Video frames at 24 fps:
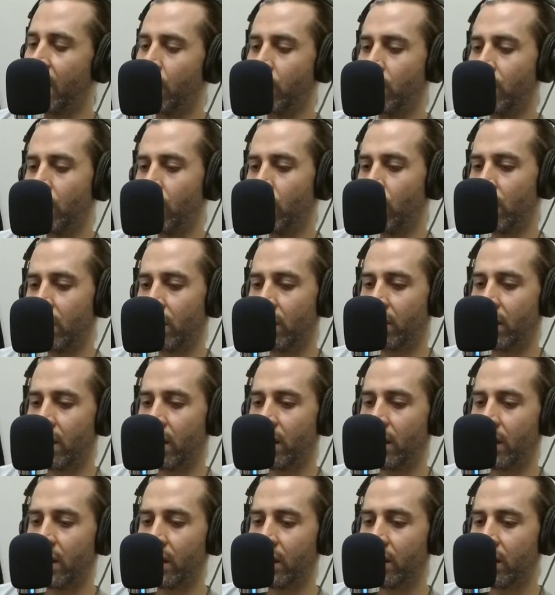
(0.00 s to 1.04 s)
when you're working
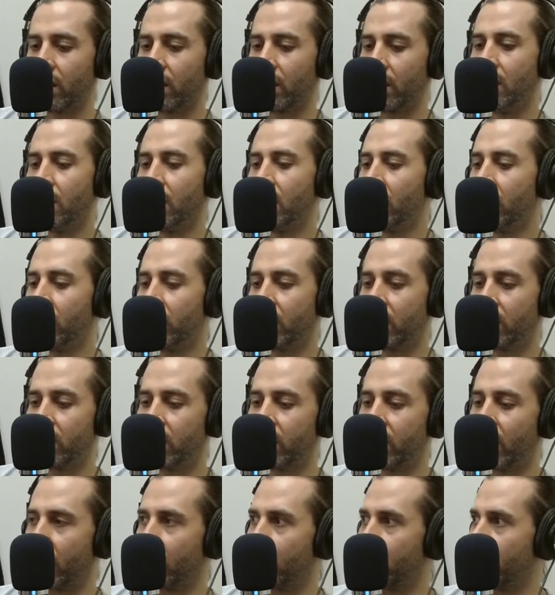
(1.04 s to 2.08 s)
around like the 60
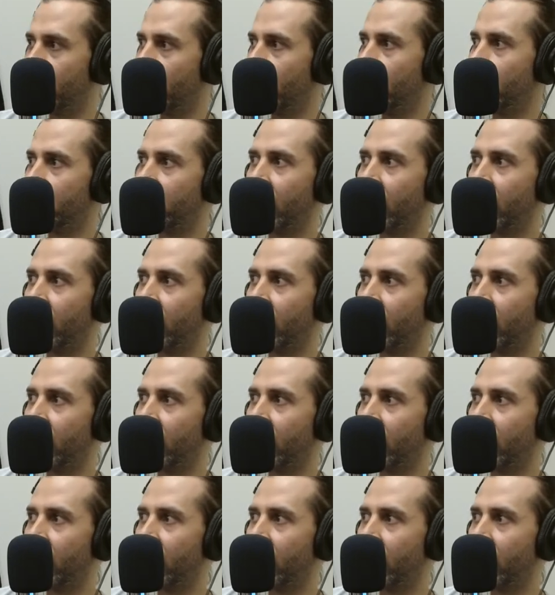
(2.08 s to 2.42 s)
second range,